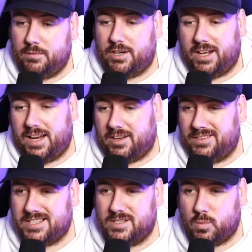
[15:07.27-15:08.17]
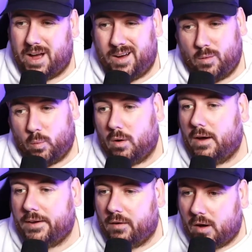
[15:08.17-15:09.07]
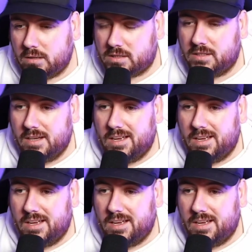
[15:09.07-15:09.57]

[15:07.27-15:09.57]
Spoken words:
We're going to click on this as well. Why not?